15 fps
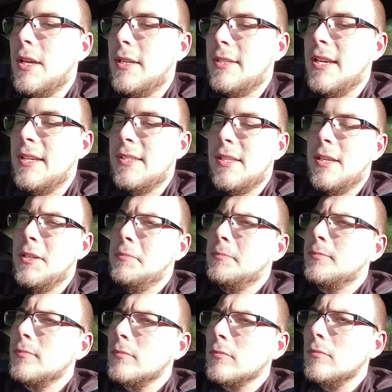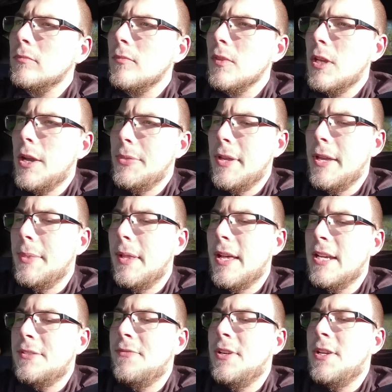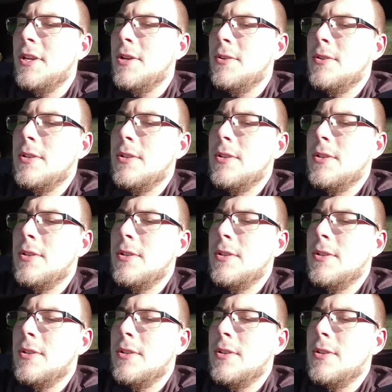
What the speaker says: testing in the last video.